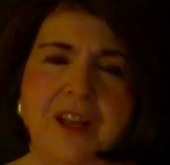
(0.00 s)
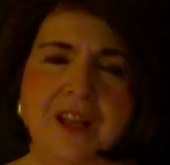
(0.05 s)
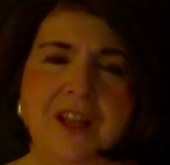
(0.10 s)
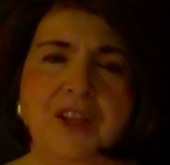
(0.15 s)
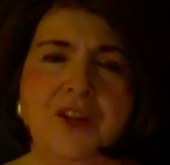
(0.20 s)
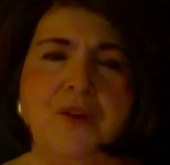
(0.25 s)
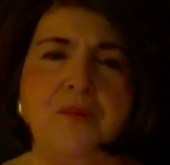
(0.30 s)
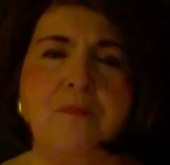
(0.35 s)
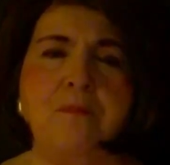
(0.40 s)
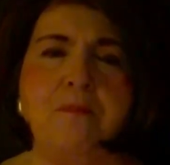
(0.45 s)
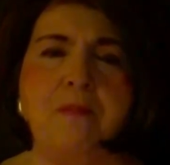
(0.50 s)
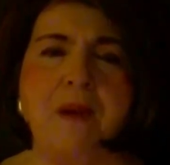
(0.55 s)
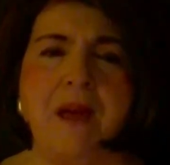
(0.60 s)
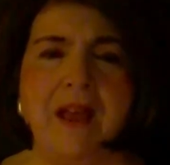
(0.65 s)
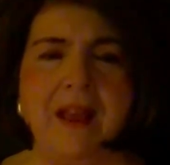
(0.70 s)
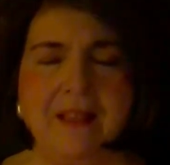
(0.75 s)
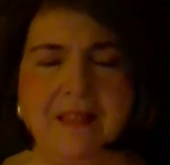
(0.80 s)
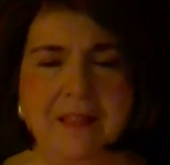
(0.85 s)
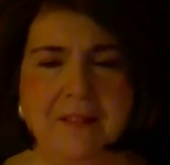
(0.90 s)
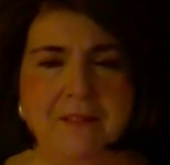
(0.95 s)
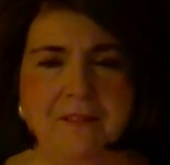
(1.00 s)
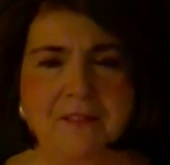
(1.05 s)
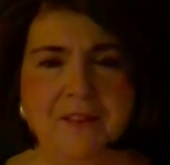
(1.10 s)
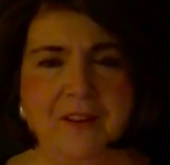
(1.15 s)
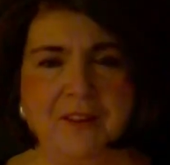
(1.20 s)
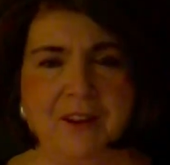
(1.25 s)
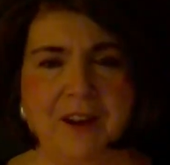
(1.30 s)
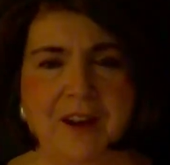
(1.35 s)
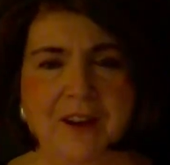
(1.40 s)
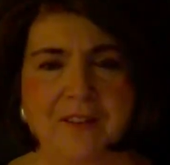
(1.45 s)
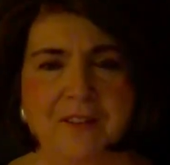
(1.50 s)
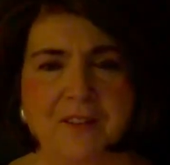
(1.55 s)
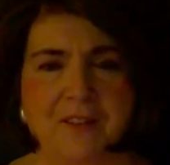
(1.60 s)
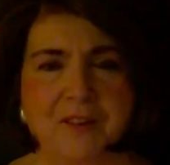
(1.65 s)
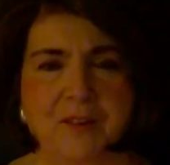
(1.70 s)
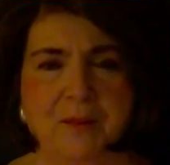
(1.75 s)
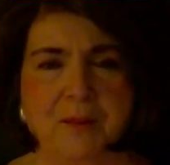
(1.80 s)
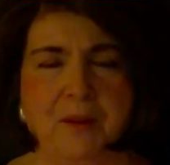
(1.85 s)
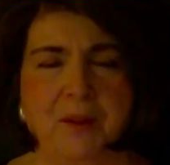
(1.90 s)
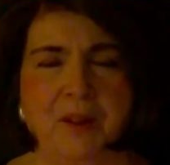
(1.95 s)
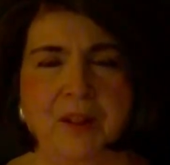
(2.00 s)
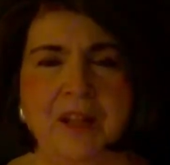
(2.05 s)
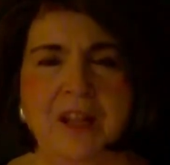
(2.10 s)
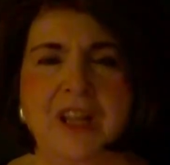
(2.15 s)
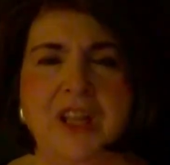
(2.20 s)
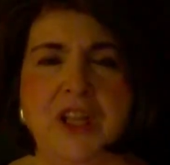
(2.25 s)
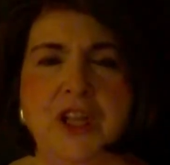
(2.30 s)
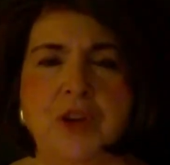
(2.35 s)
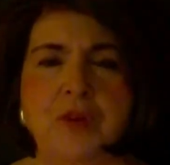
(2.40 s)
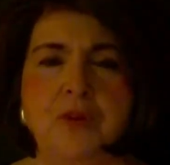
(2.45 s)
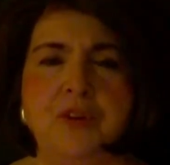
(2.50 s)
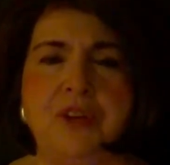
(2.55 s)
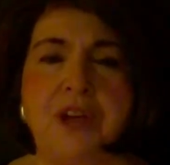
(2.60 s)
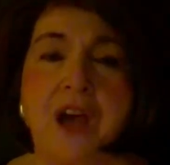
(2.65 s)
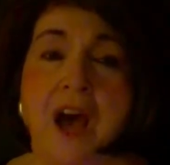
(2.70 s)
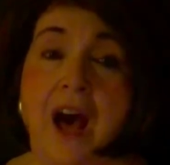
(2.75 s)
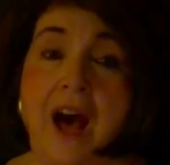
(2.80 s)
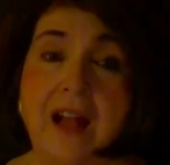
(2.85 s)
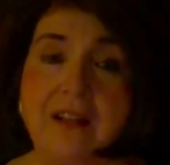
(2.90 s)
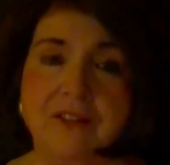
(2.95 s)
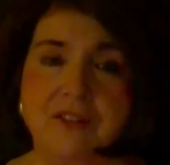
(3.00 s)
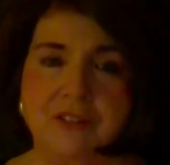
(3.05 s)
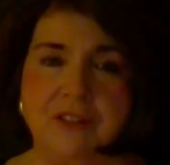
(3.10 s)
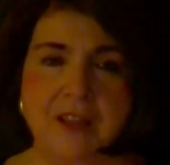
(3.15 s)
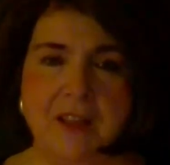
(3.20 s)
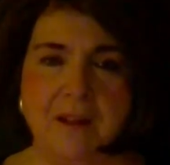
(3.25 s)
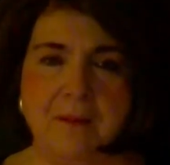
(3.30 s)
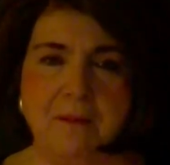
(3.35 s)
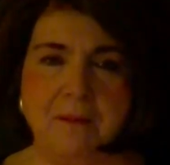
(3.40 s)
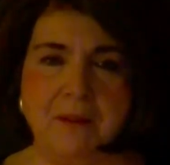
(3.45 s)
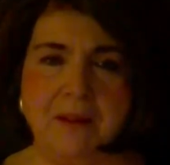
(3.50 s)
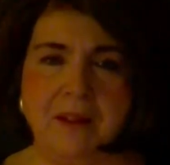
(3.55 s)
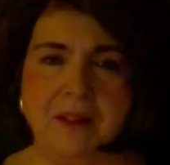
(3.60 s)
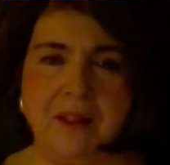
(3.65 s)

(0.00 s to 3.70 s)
You make them feel comfortable. You touch them.